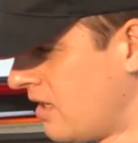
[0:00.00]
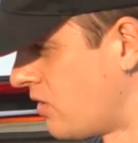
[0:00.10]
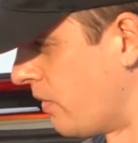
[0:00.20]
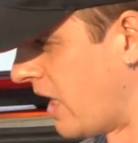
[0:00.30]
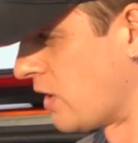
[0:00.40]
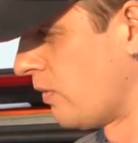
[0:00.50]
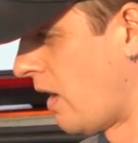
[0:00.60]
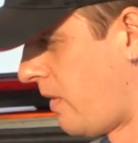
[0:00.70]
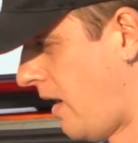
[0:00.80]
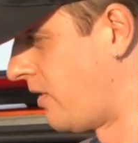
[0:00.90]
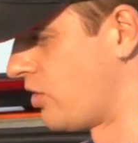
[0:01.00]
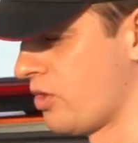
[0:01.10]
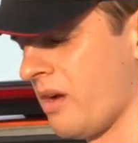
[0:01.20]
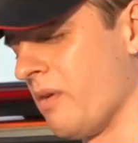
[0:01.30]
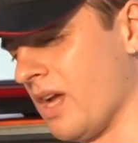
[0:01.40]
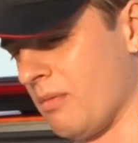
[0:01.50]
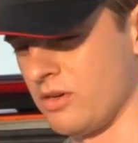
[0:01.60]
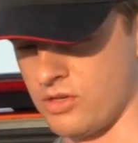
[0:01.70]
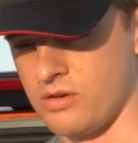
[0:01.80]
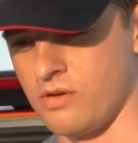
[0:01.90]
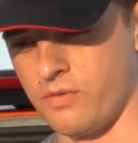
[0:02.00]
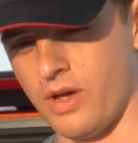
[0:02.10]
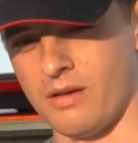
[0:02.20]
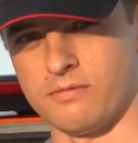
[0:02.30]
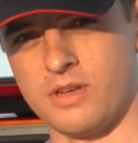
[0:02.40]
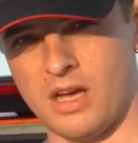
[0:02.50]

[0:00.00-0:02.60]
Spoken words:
So that's why we have this truck. We come into you if you have